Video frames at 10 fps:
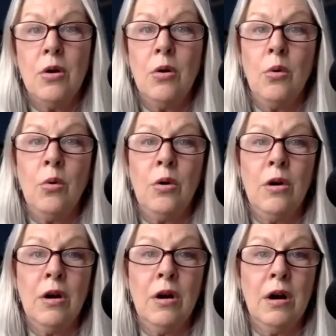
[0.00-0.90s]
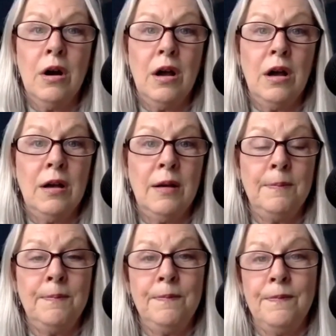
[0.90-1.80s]
or
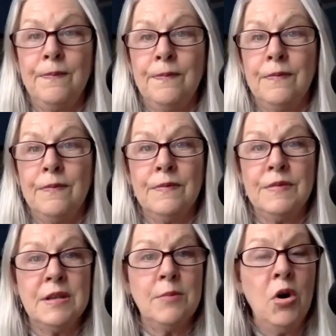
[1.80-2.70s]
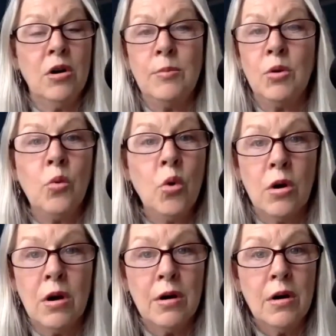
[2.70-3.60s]
some horrible
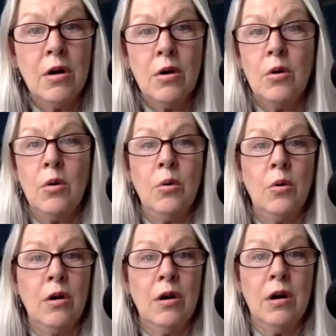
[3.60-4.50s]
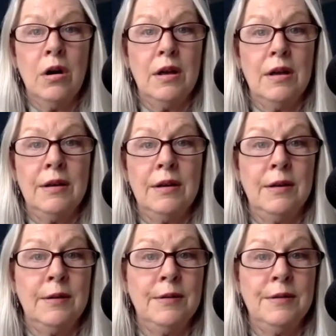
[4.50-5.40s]
war, or
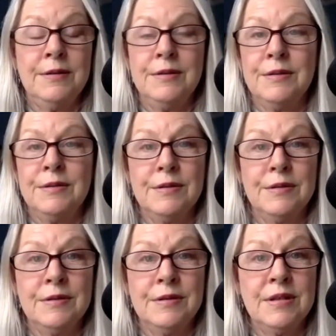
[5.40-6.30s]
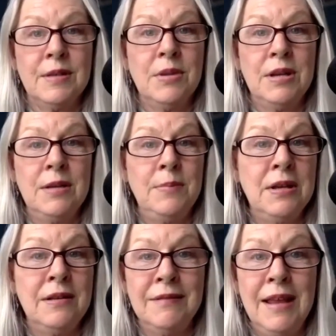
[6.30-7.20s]
somebody
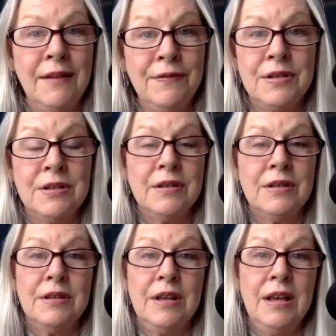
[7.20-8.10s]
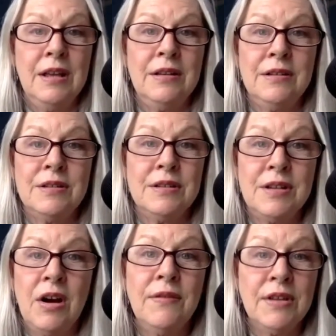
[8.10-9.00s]
being left and
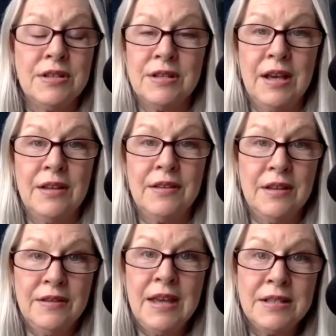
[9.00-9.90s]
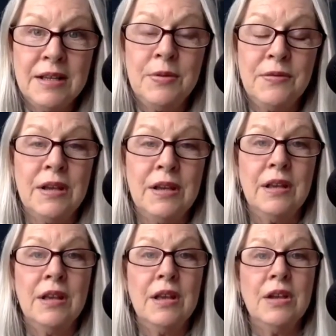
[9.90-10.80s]
starving to death, that type of thing.
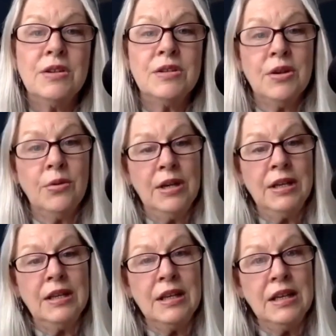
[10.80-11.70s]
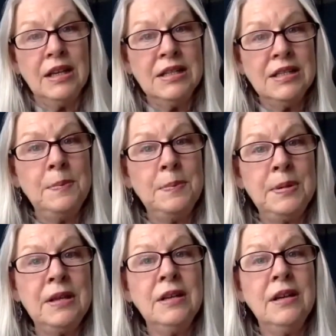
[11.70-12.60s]
So it's a
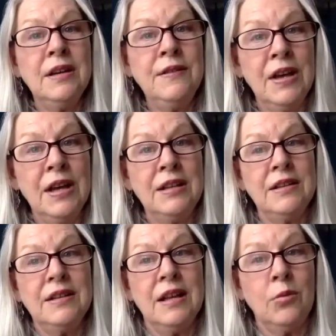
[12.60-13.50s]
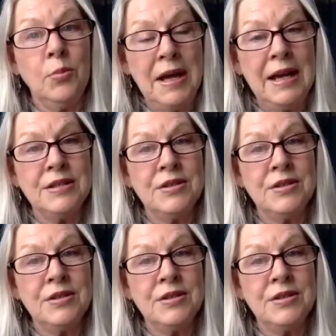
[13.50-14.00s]
big event that will pass